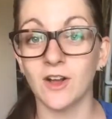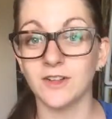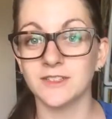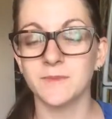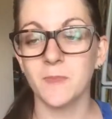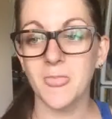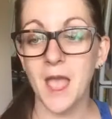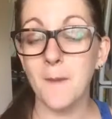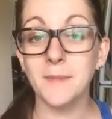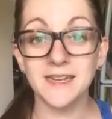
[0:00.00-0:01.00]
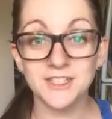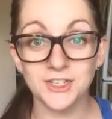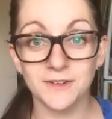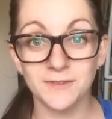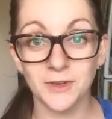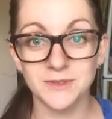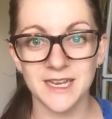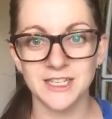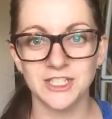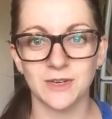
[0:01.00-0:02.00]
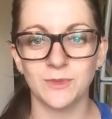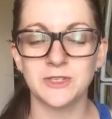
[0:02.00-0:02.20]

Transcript: called Minister of Flotation,